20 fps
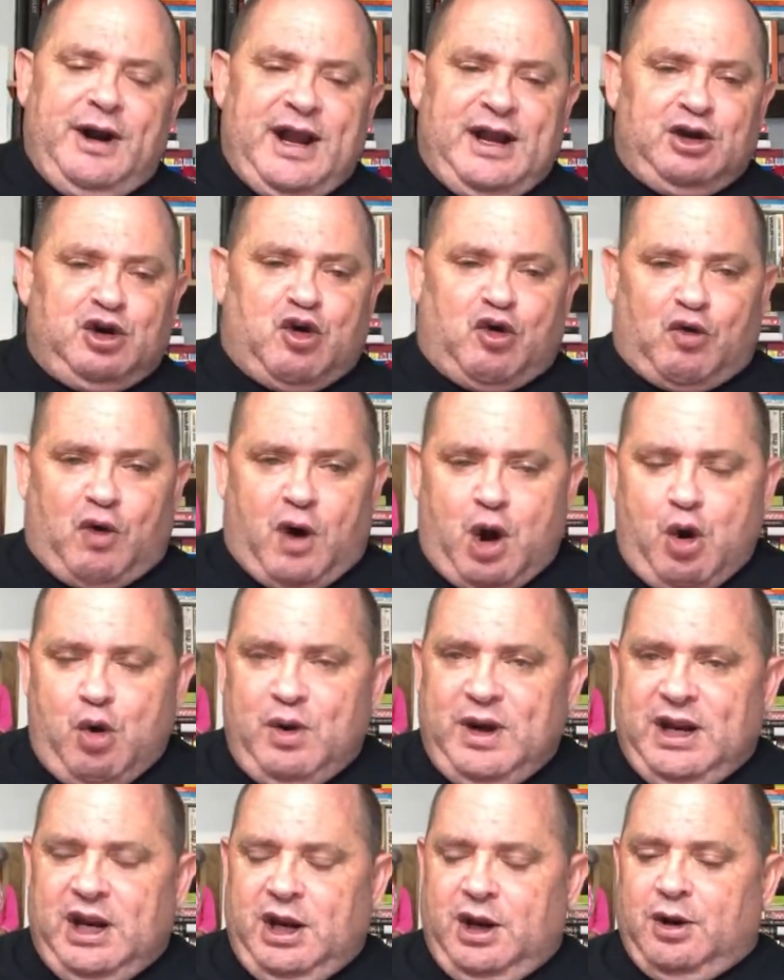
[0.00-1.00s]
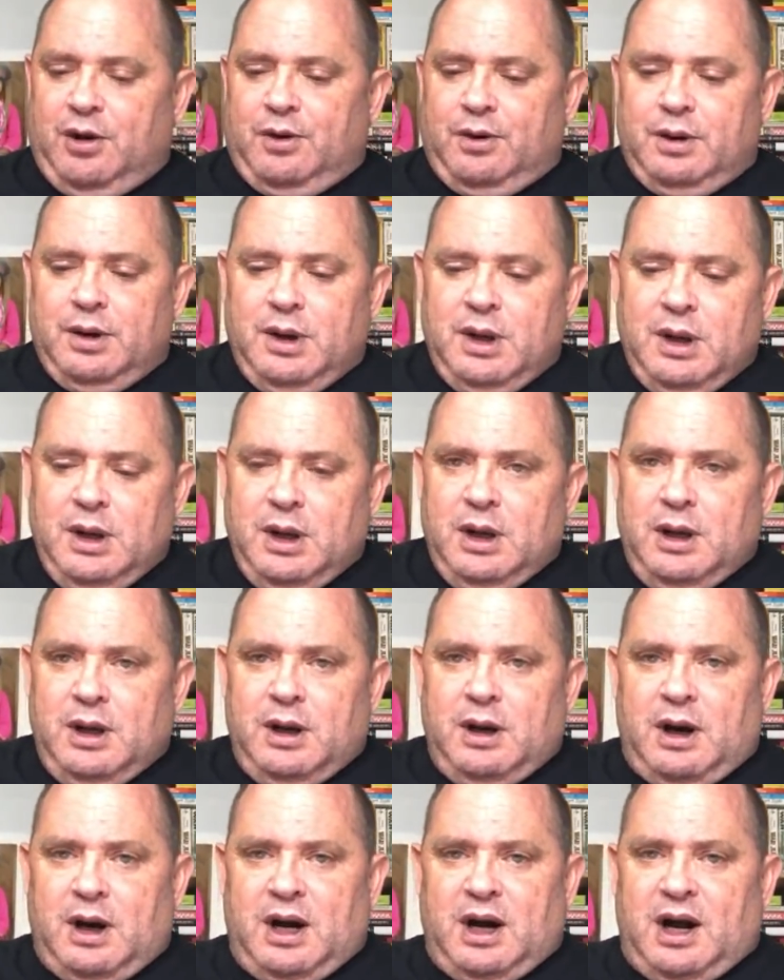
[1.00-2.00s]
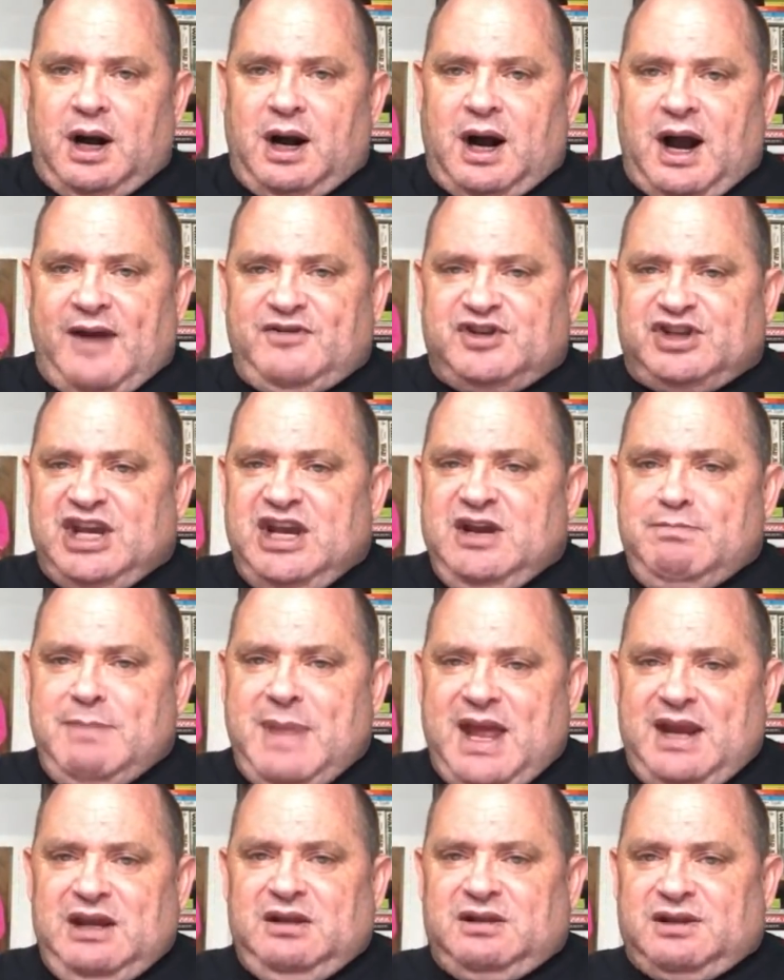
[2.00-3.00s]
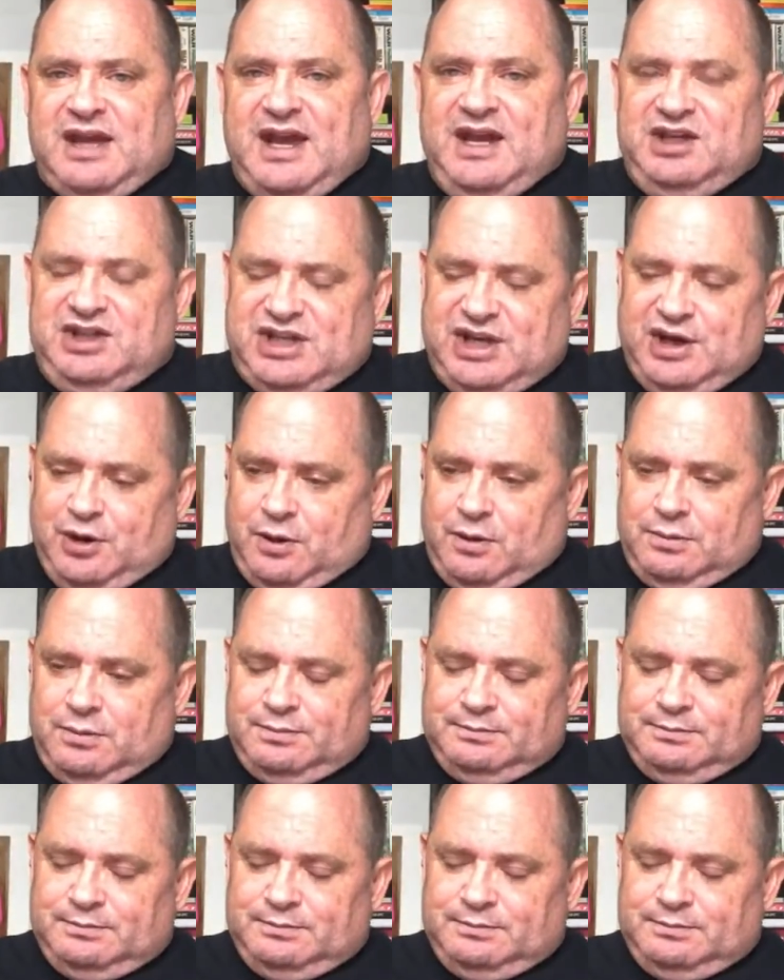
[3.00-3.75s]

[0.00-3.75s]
and grown here. I've seen many things here.